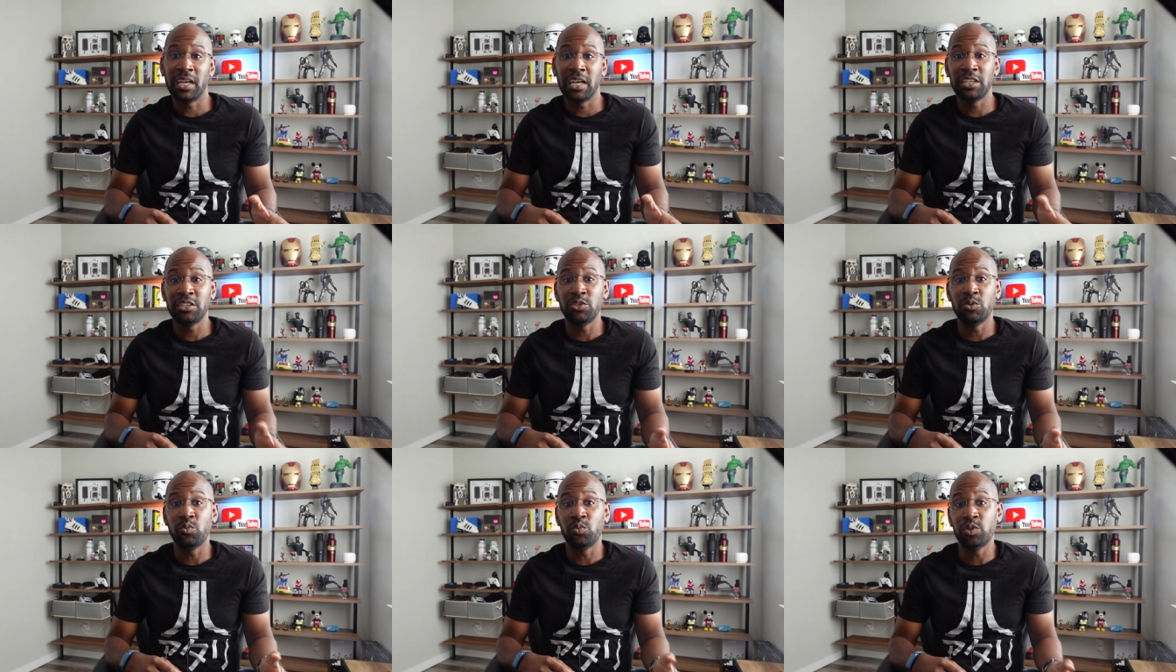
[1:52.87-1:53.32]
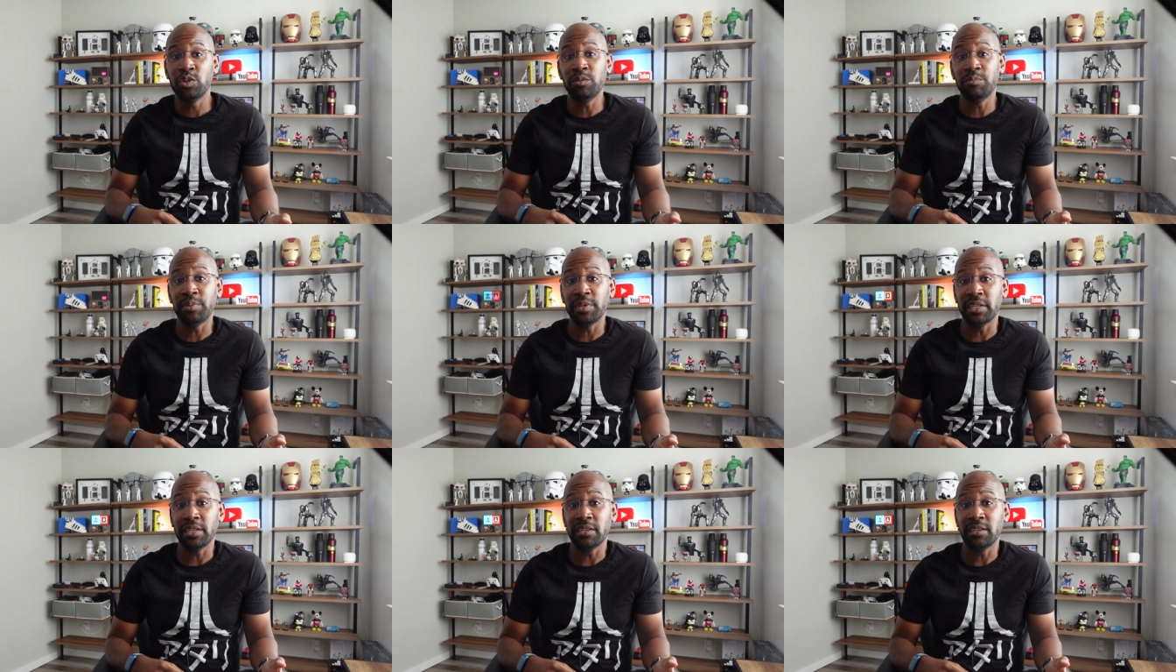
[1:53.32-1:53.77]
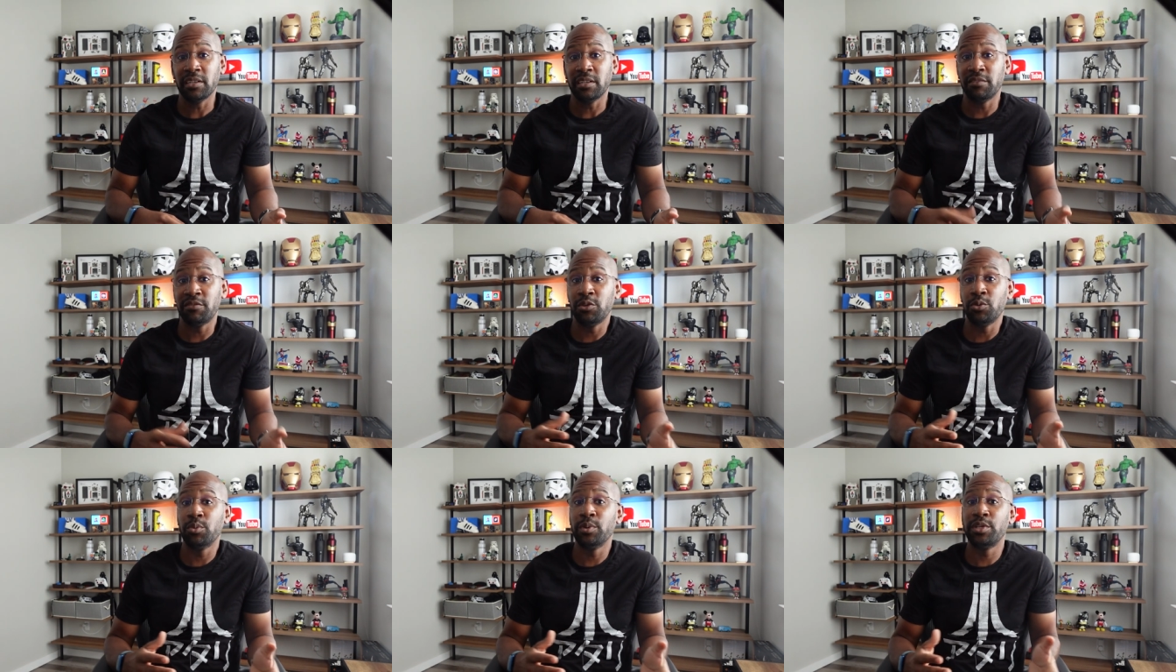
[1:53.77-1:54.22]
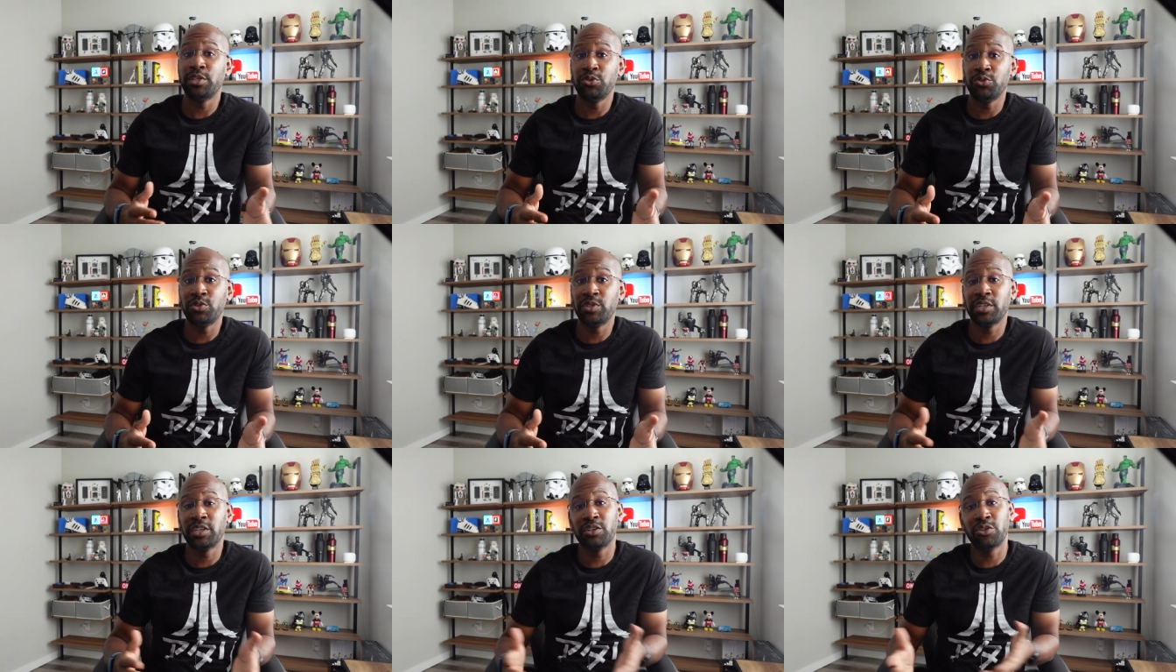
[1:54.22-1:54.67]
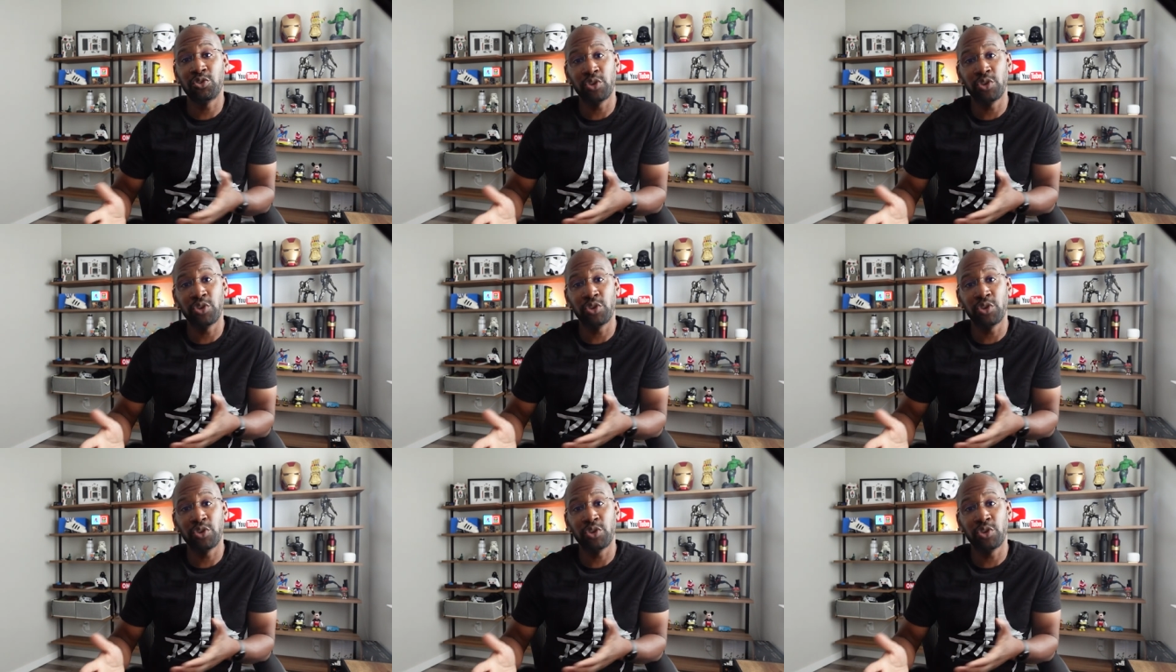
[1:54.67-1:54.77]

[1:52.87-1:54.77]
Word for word: as you would be if you were using a